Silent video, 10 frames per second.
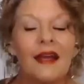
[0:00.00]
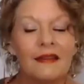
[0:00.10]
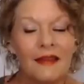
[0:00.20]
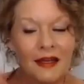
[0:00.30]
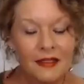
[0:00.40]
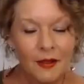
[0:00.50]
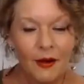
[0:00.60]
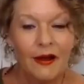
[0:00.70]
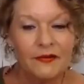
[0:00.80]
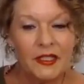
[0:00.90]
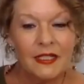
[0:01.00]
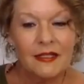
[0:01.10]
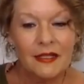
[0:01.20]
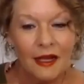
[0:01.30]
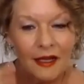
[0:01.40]
And that is often a
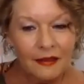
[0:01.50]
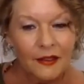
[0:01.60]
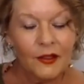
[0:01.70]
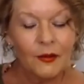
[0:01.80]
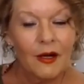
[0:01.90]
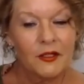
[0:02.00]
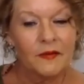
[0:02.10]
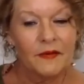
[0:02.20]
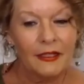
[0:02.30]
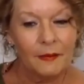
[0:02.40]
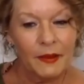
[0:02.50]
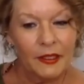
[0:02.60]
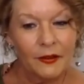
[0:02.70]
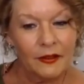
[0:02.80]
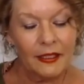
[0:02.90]
sign that you are developing
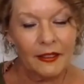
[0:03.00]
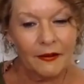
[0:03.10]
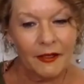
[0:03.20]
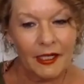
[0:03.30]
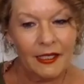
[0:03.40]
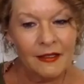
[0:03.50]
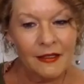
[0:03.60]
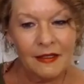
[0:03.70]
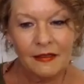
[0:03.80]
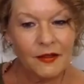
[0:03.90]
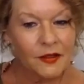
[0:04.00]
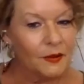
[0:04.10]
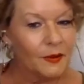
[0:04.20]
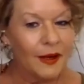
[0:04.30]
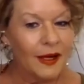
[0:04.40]
your clairaudience. So
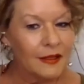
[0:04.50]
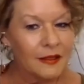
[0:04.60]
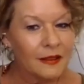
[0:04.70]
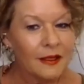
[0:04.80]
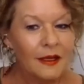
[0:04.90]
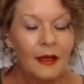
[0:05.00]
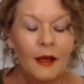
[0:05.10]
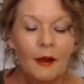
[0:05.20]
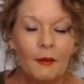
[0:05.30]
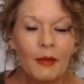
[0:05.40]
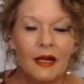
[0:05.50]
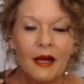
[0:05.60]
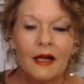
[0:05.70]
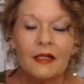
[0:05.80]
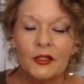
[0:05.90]
great. But
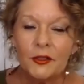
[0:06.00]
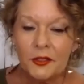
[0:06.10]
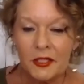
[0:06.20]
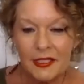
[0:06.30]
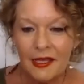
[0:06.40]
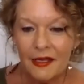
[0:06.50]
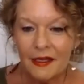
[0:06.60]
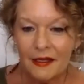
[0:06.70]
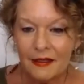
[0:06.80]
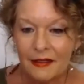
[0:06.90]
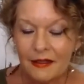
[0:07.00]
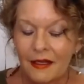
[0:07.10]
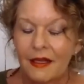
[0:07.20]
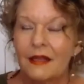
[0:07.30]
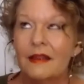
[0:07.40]
understand
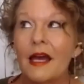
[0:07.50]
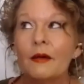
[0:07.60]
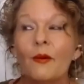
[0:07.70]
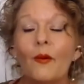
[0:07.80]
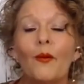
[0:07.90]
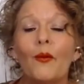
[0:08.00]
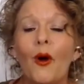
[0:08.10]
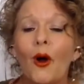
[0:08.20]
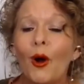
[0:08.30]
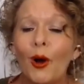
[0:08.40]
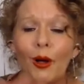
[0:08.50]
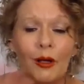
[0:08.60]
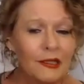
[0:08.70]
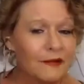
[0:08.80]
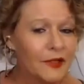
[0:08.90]
that
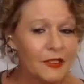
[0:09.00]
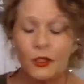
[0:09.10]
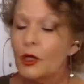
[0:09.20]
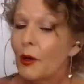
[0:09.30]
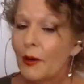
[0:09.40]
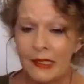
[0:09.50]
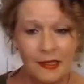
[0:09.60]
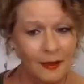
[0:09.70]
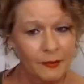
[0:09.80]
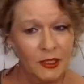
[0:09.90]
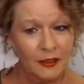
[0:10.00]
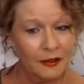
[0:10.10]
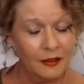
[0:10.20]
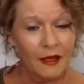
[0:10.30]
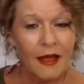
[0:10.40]
all of us, no exception,
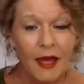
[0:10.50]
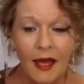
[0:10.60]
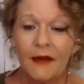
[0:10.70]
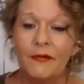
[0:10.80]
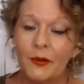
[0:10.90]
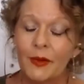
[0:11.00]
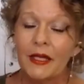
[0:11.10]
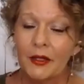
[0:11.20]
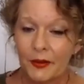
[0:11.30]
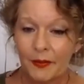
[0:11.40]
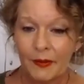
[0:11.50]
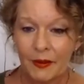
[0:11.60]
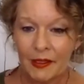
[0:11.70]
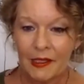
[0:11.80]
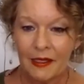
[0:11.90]
have a way to
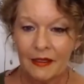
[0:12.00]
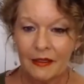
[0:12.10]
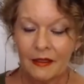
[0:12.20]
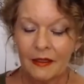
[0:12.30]
communicate.